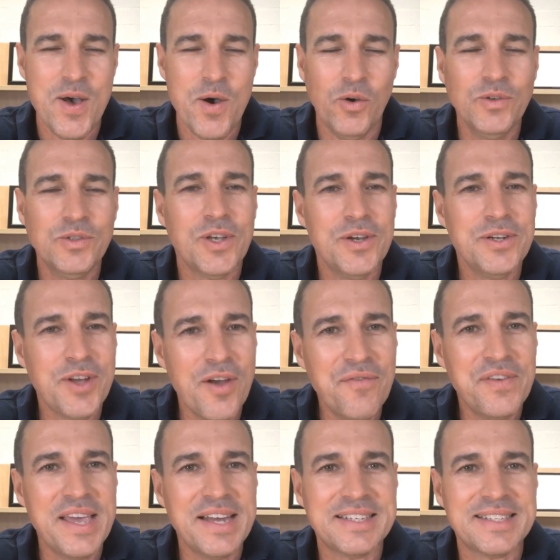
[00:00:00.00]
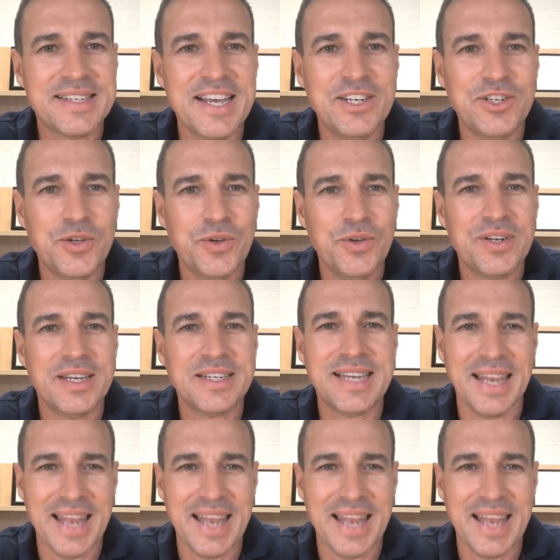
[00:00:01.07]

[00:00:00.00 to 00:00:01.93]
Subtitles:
Also, don't forget to stay tuned